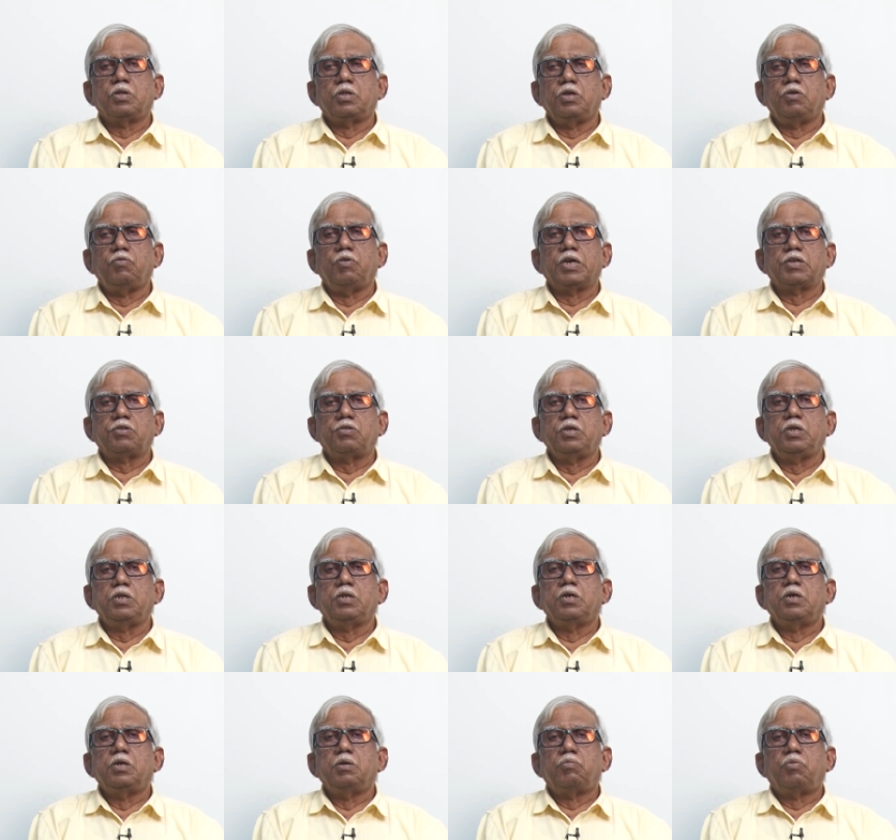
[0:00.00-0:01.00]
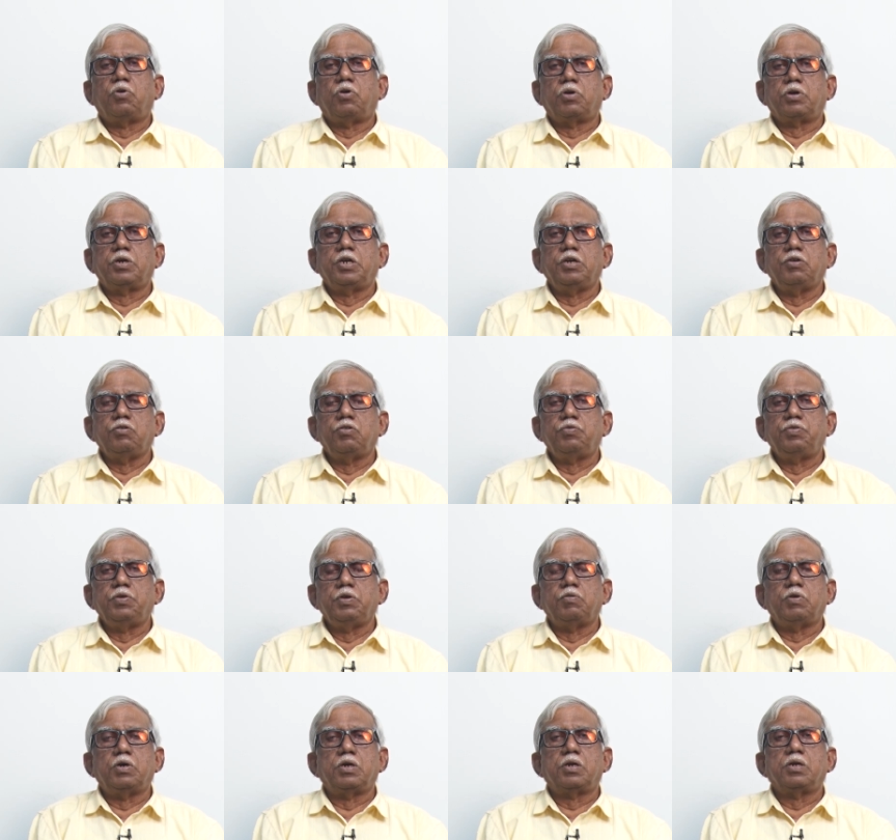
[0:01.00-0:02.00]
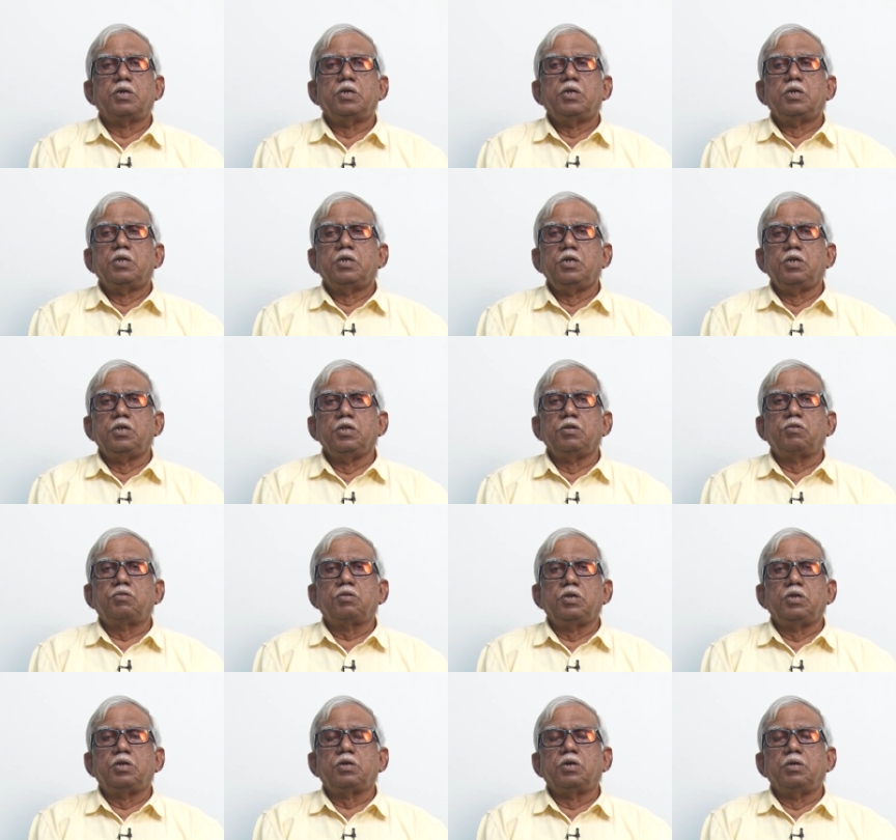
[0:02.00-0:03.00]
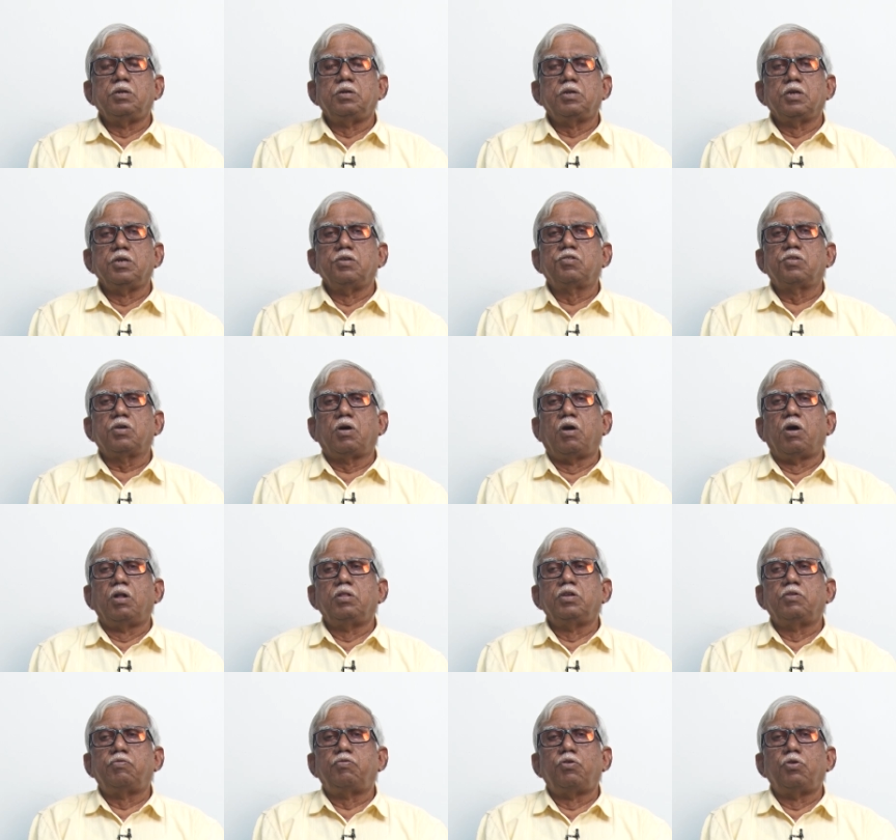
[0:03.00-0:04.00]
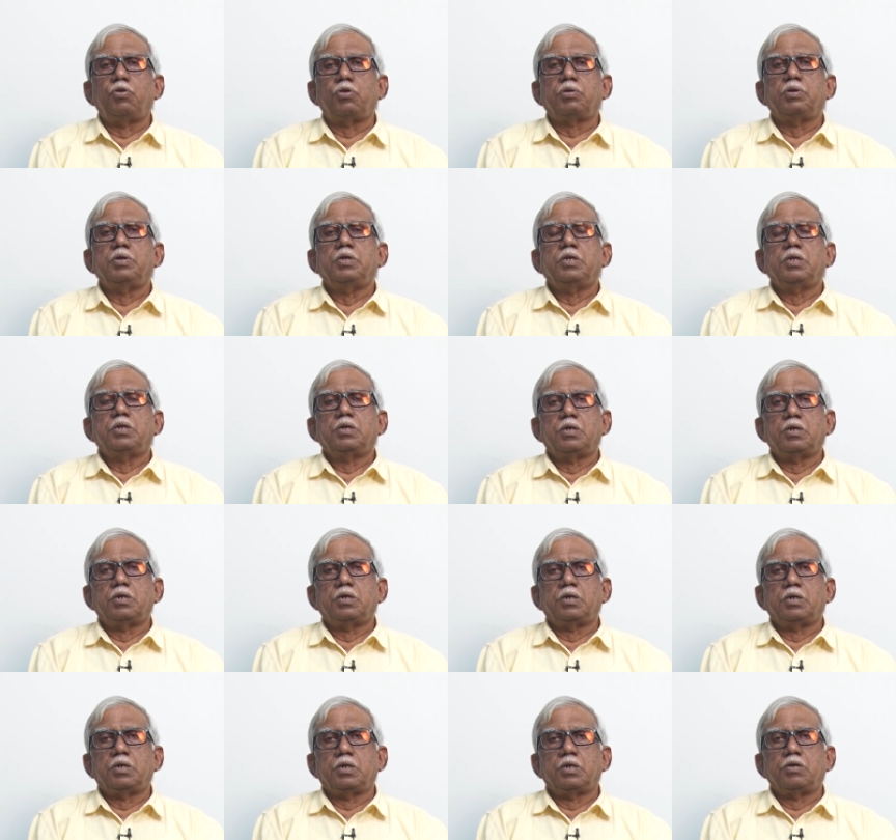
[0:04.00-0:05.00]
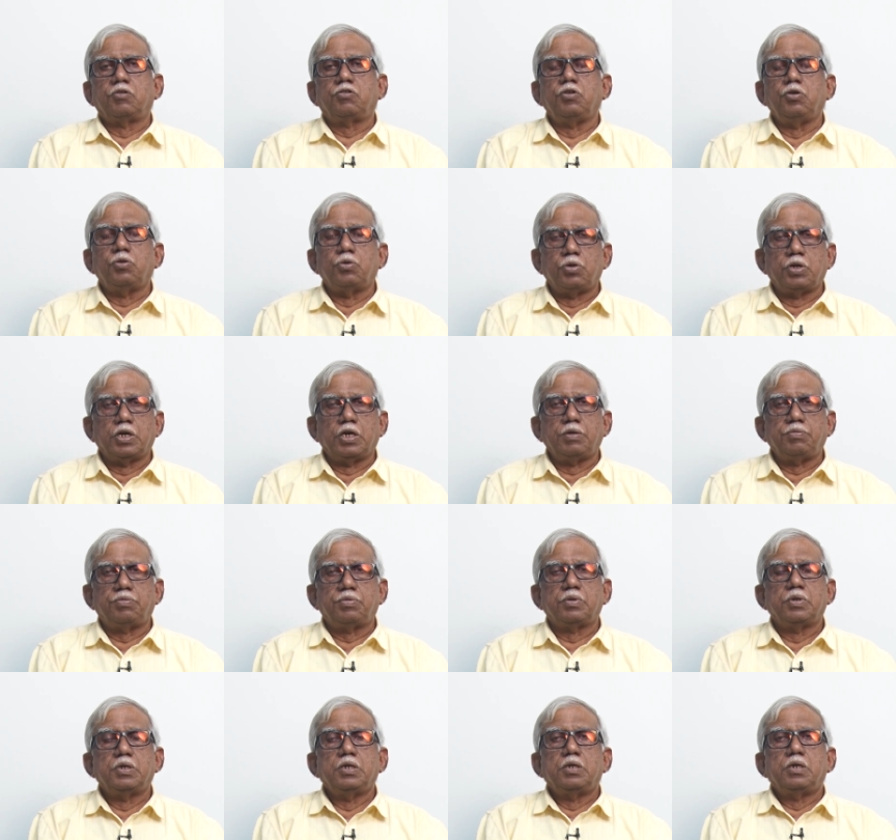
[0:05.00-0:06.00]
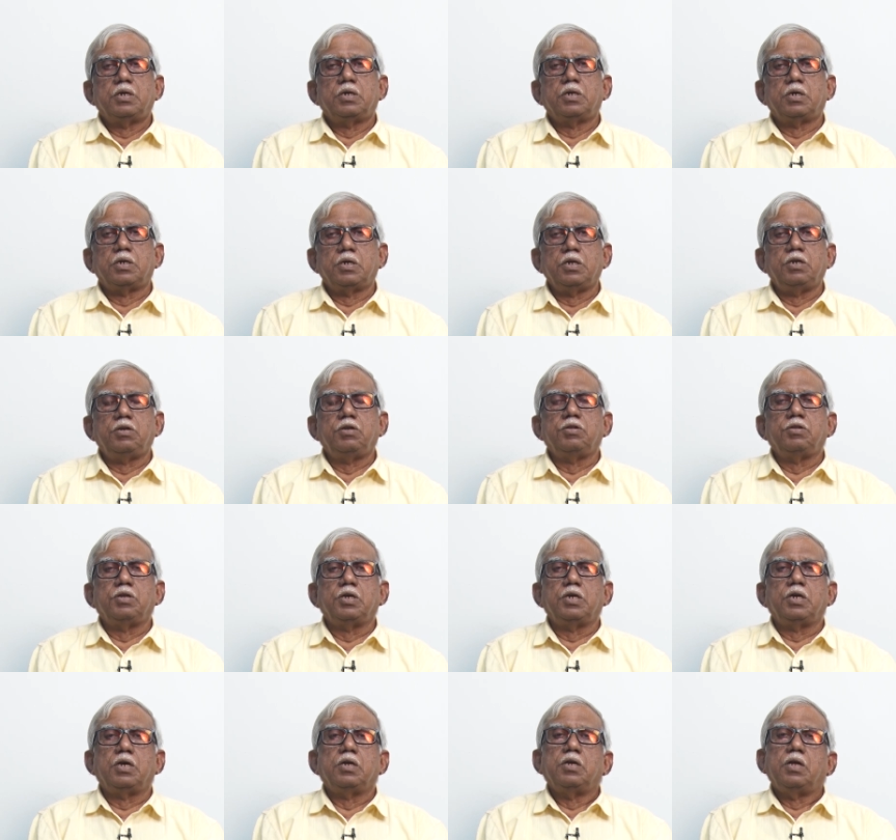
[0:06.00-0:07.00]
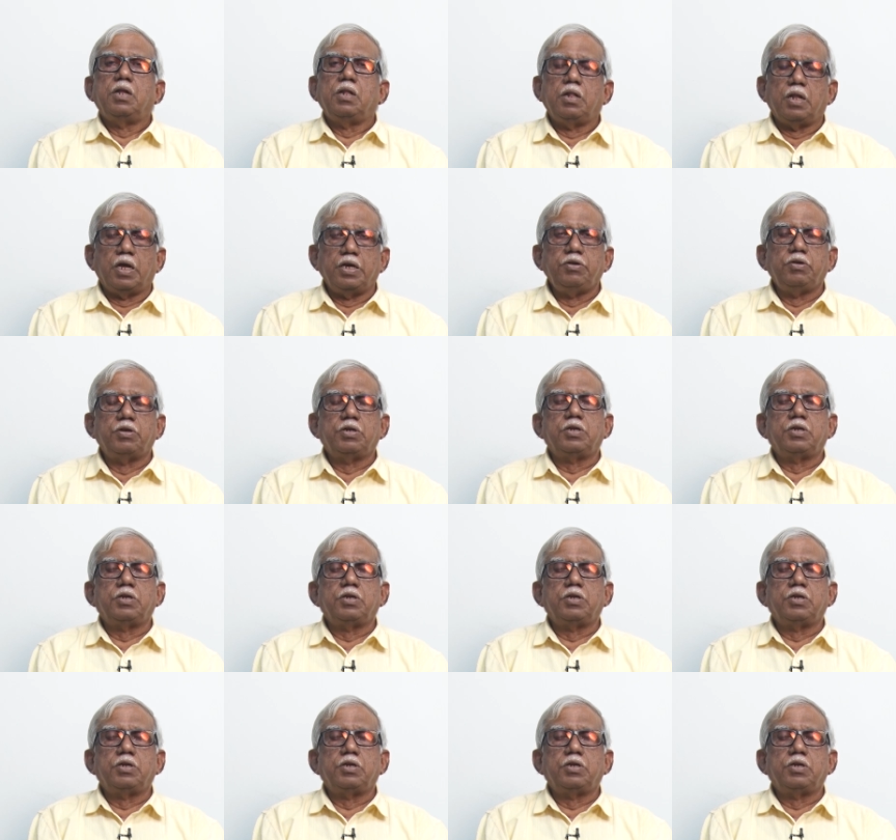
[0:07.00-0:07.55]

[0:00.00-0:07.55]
the vaccine for dengue fever. It contains all the 4 serotypes. It is a live